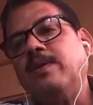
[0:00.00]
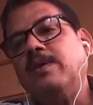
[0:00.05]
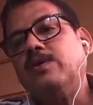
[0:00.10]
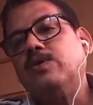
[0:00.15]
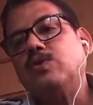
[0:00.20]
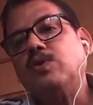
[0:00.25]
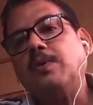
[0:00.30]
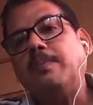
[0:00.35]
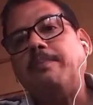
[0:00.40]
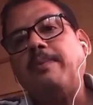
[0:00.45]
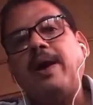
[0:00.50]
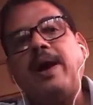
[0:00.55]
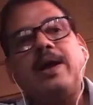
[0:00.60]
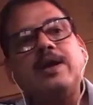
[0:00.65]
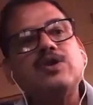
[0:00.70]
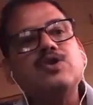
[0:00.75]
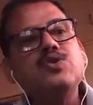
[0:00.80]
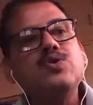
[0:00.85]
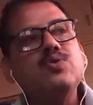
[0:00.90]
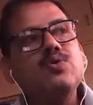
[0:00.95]
So
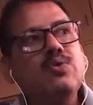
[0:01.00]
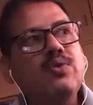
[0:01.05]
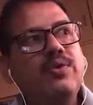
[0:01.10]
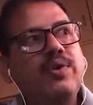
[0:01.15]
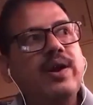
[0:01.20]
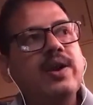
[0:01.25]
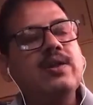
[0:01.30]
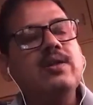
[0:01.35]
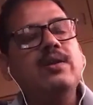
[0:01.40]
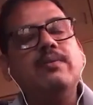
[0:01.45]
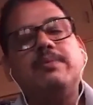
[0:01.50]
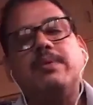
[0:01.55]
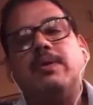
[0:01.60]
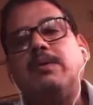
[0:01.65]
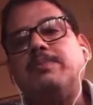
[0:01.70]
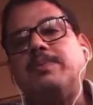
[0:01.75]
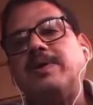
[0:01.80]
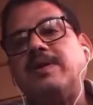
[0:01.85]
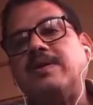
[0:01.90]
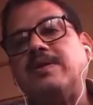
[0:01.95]
banks do fund the
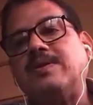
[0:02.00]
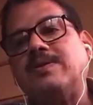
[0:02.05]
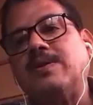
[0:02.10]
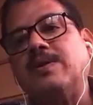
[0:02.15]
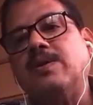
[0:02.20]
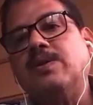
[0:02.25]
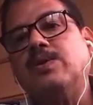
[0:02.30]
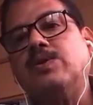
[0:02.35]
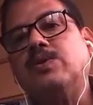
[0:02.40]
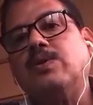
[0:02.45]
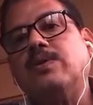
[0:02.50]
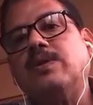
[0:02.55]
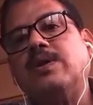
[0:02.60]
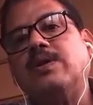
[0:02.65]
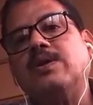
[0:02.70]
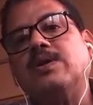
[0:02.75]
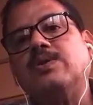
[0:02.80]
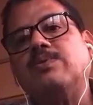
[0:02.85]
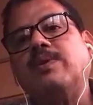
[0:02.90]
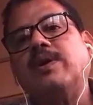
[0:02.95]
properties. So that
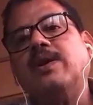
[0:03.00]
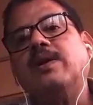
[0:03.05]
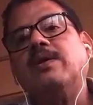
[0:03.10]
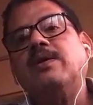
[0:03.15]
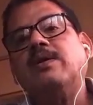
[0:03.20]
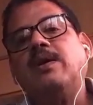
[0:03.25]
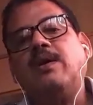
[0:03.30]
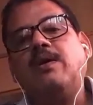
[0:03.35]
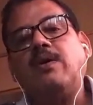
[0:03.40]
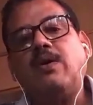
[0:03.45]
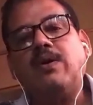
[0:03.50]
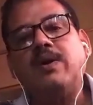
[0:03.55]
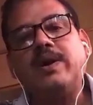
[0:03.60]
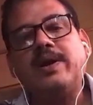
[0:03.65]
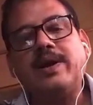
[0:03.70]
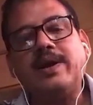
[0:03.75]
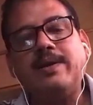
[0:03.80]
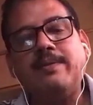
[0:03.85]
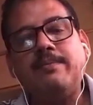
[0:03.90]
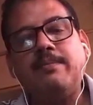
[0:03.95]
is why all
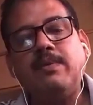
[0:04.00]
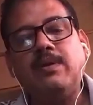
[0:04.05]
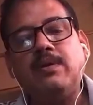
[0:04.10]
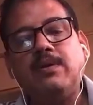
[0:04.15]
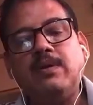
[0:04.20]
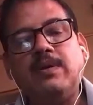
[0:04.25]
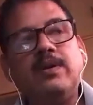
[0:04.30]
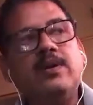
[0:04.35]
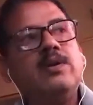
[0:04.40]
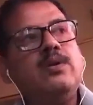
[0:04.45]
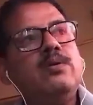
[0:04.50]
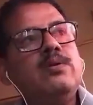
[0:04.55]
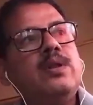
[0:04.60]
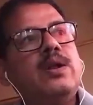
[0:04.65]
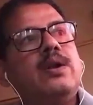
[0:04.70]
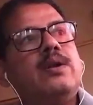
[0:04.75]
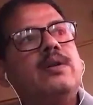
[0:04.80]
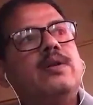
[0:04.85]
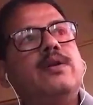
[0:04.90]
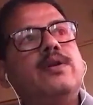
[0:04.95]
time
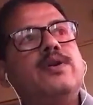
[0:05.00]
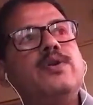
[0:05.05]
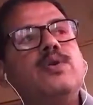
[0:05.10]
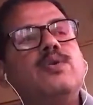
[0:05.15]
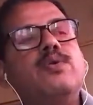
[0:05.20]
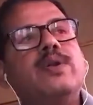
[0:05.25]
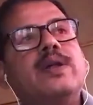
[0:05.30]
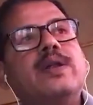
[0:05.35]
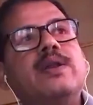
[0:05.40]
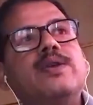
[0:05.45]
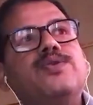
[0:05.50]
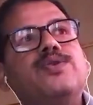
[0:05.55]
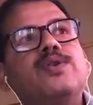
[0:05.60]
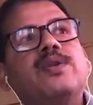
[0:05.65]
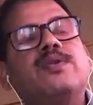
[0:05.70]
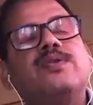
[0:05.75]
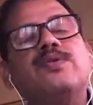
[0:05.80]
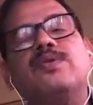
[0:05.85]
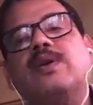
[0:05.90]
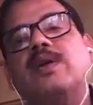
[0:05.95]
that due
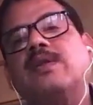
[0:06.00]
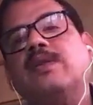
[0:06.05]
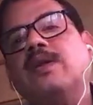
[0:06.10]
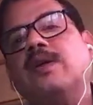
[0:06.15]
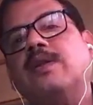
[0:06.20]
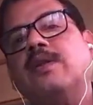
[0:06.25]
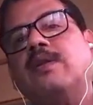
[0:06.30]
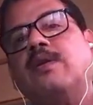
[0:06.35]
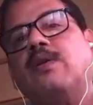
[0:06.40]
diligence and then